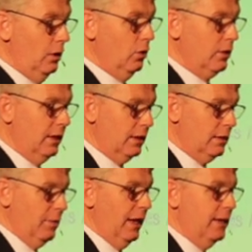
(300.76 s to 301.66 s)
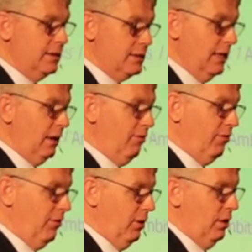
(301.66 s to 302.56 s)
looking at the plan
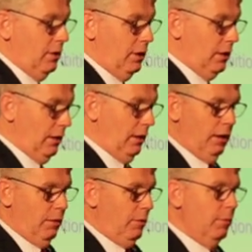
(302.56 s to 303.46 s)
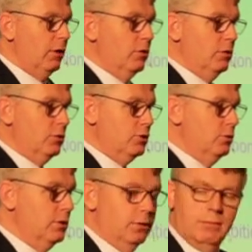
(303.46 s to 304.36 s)
itself, I mean, I'm not going to go
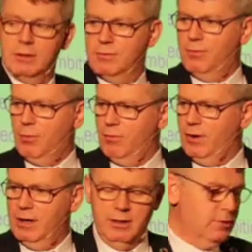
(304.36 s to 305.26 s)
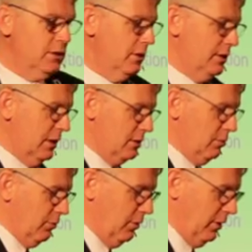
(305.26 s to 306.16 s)
through it. There's 4 volumes on the desk
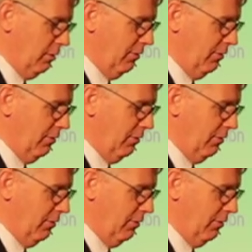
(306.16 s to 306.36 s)
over there.